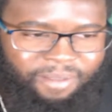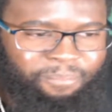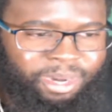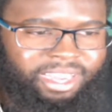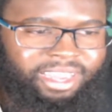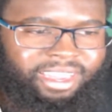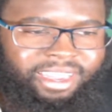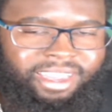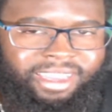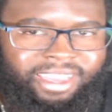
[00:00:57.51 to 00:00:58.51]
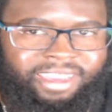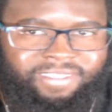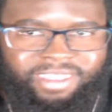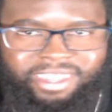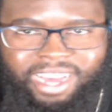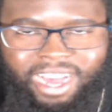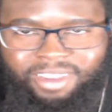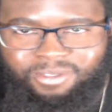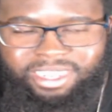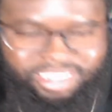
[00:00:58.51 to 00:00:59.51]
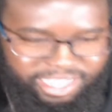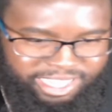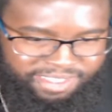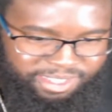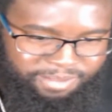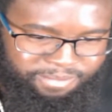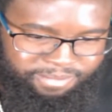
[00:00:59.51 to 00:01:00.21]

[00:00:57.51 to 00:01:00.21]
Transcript: But if Kyrie leaves